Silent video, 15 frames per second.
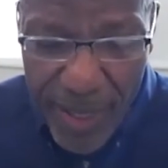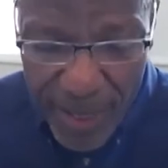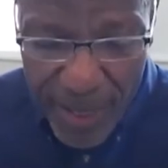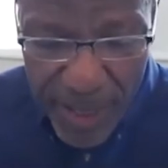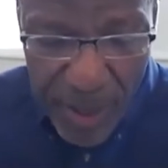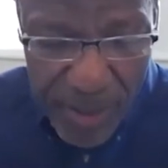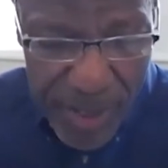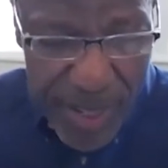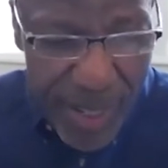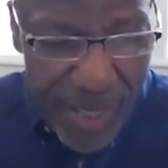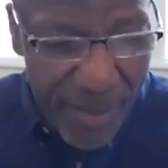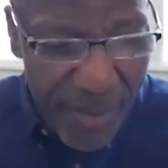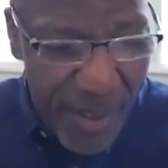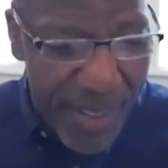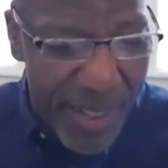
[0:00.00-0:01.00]

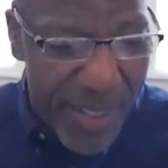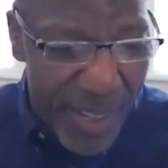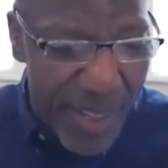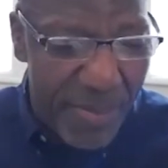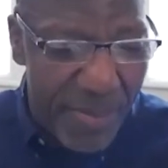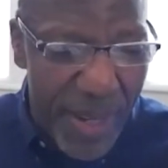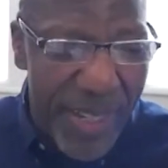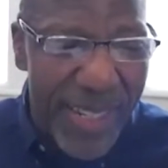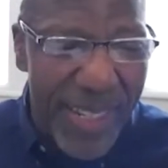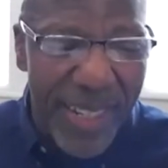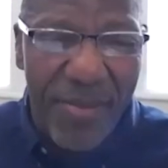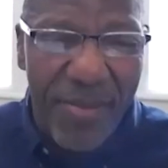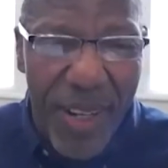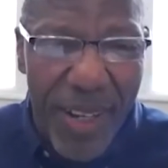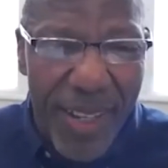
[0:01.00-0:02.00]
associated with a
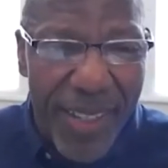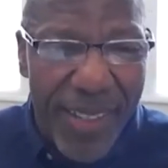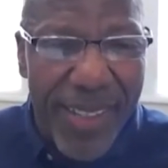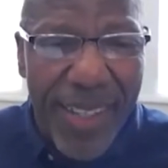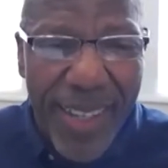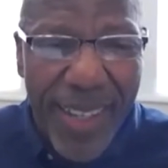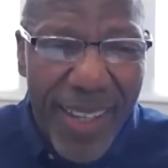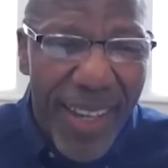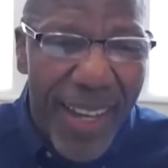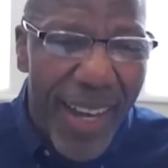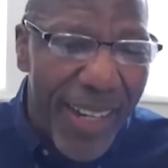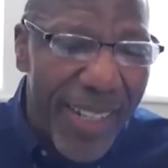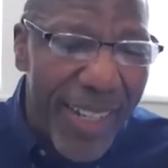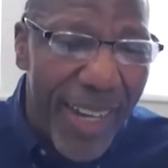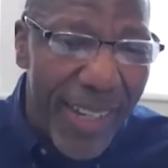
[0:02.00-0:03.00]
suspension was uh,